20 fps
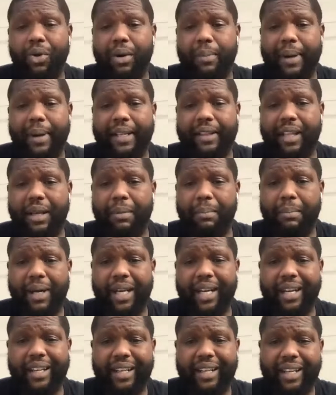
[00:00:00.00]
owners care
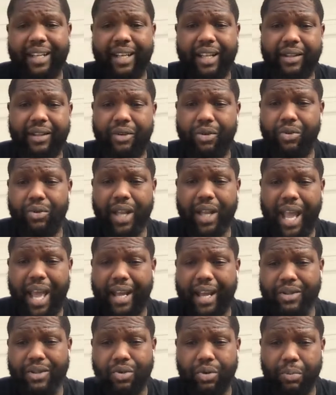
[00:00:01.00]
more about their money than they
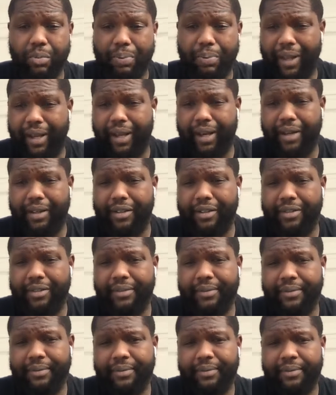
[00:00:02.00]
do the actual
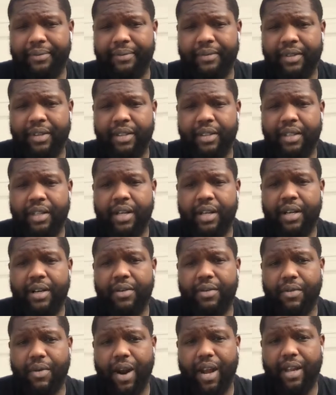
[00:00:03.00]
player,
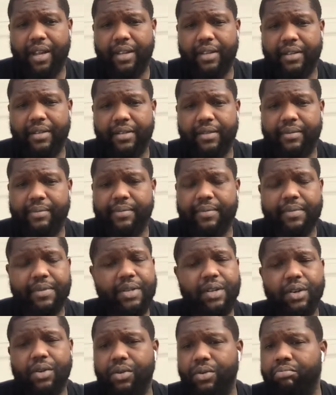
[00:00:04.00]
right?
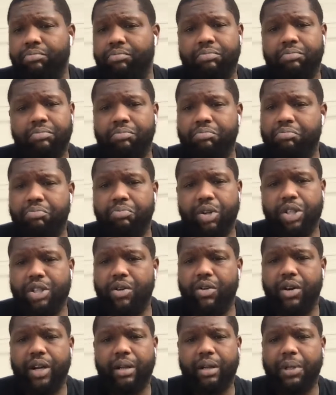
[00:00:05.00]
So
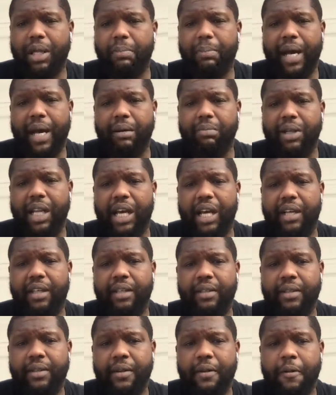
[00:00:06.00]
what's going to help their bottom
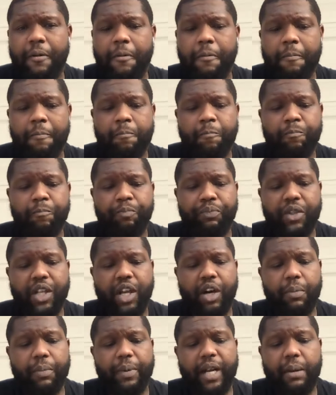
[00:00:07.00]
line?
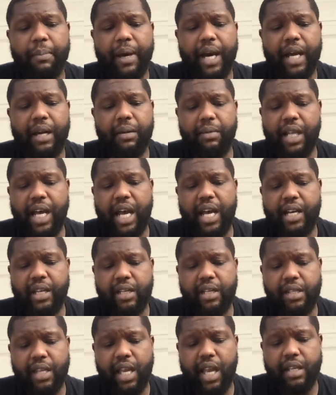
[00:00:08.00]
Helping their bottom line
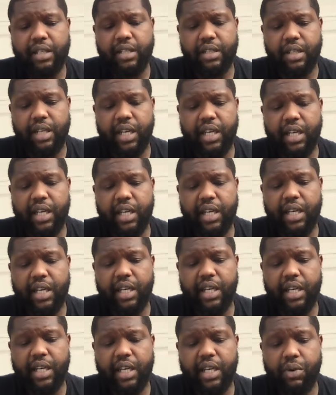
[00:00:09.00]
is actually getting in
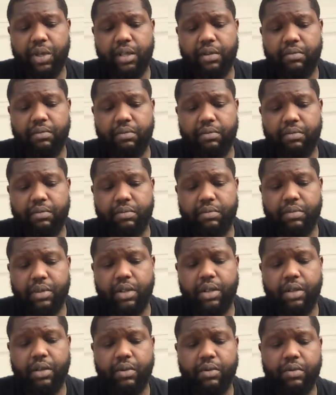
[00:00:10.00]
line with,
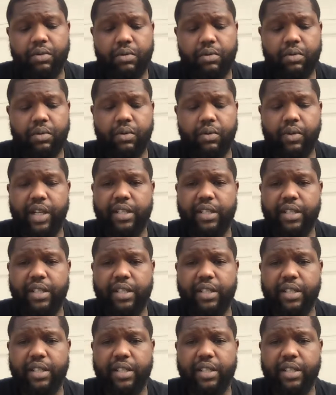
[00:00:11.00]
the rest.